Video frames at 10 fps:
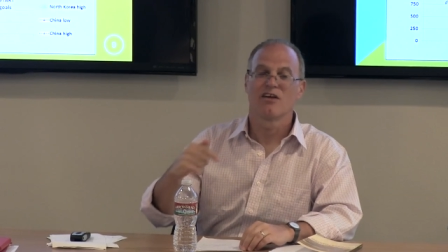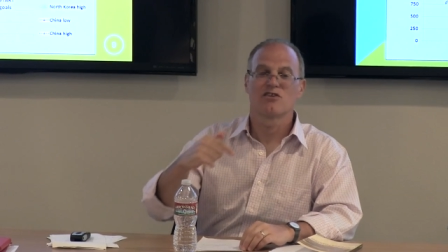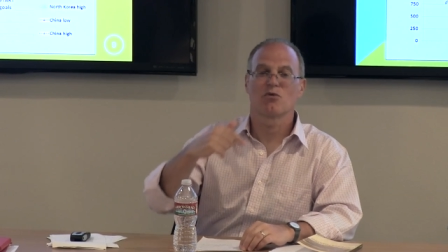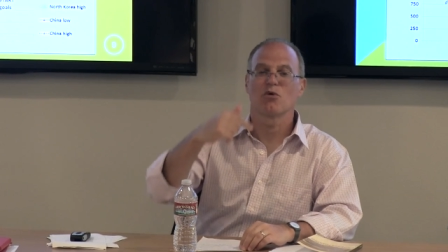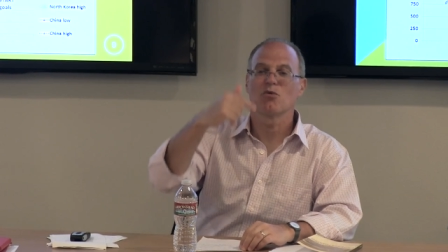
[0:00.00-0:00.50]

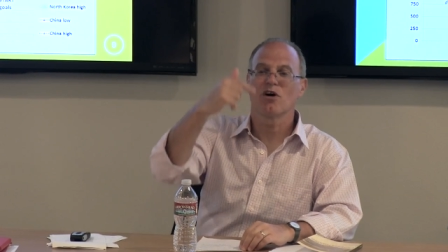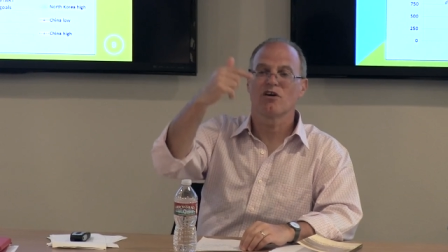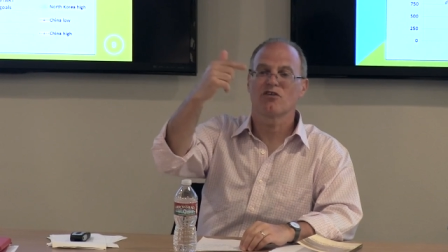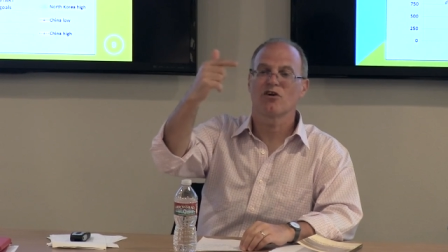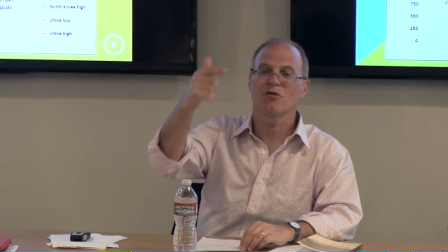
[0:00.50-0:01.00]
So we want
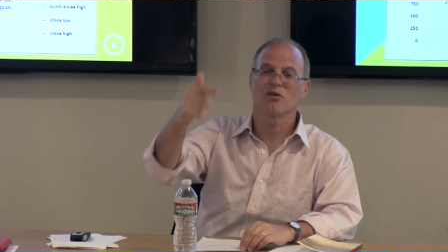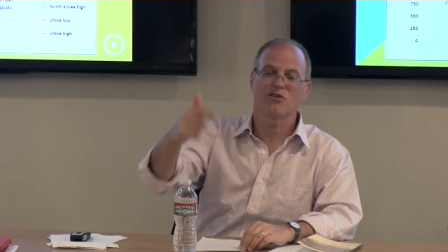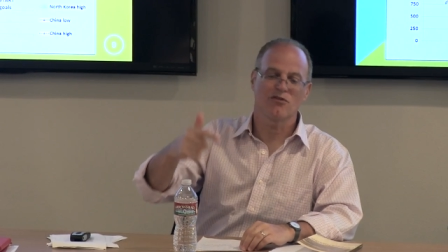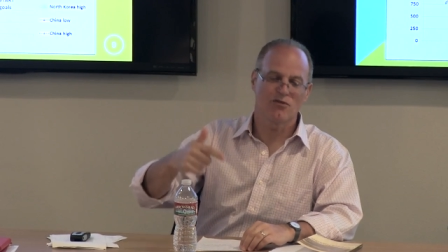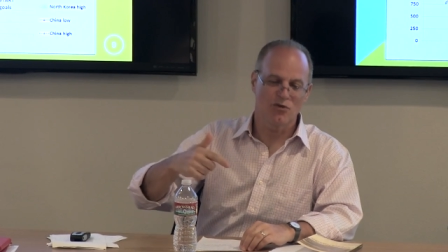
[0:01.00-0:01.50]
to talk
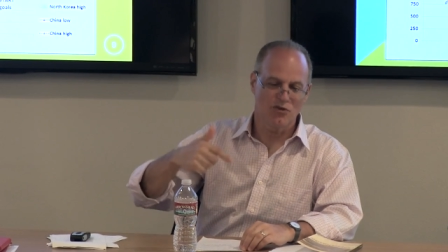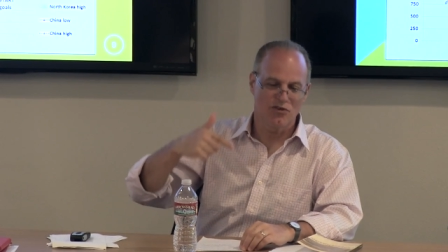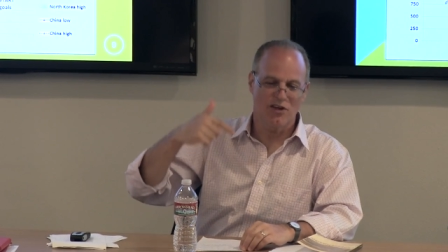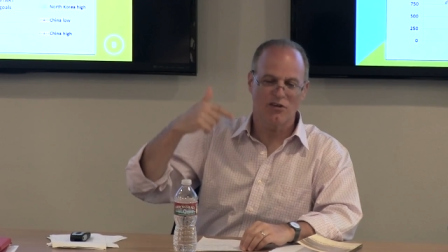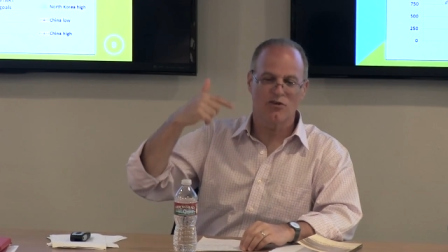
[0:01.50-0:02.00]
about the fuel
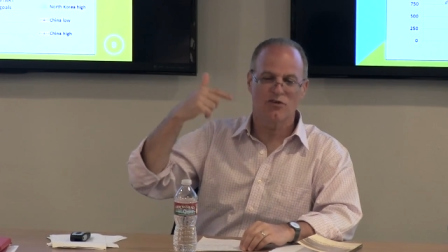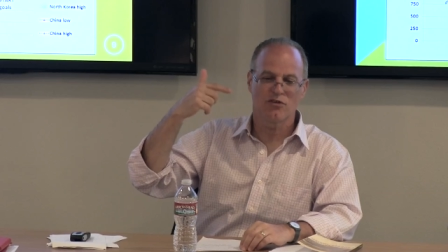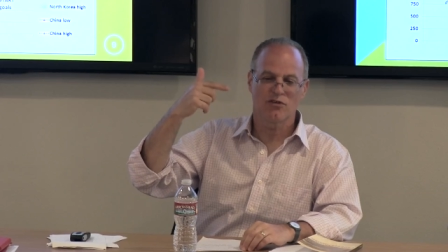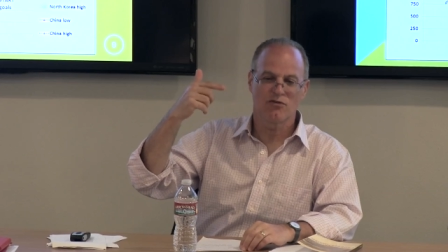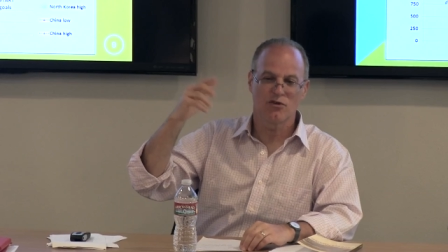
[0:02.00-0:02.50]
cycles
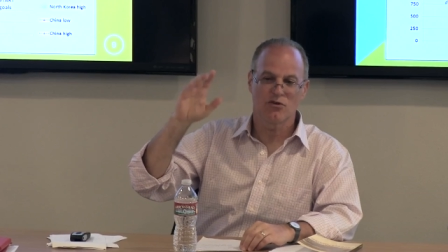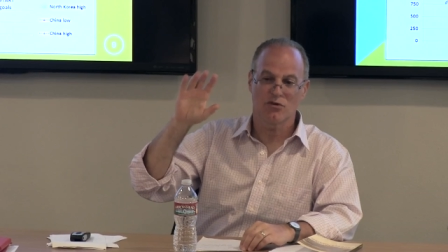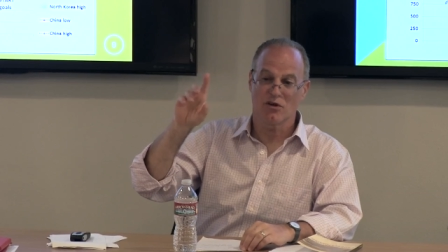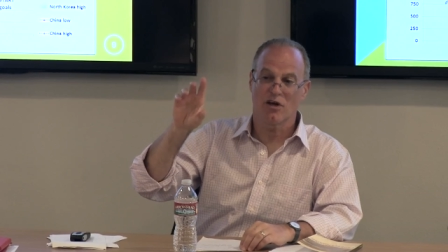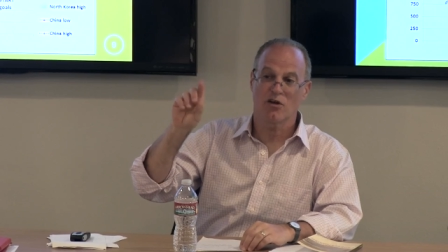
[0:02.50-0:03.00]
of the
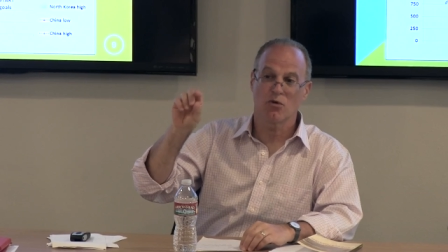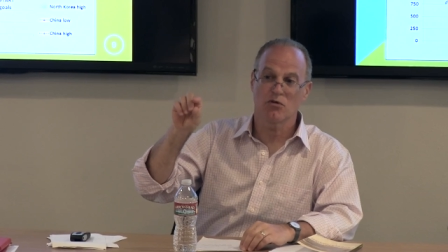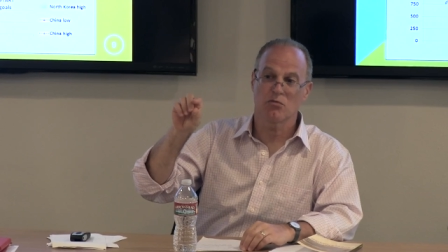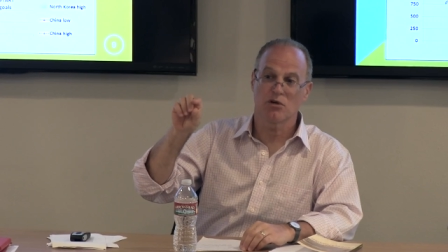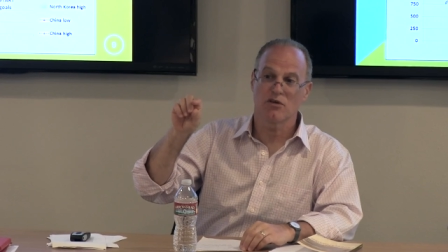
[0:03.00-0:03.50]
future. I
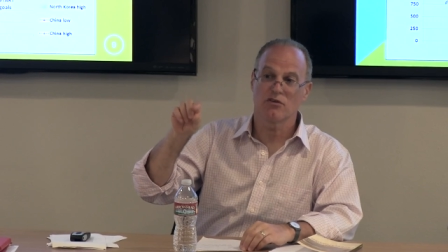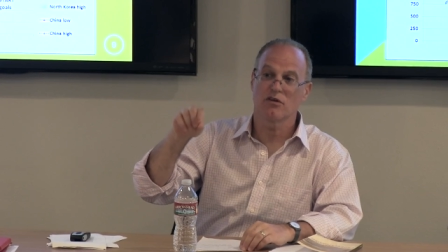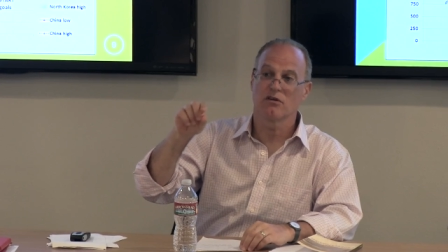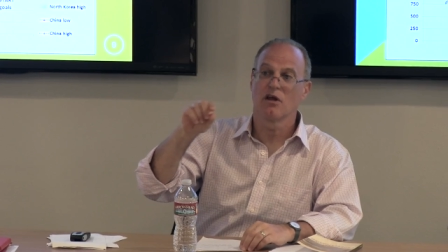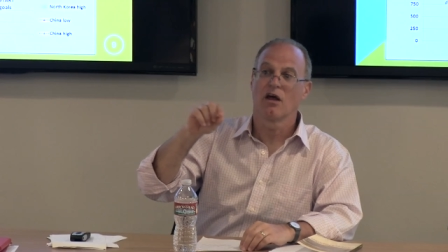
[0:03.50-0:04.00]
quote the president.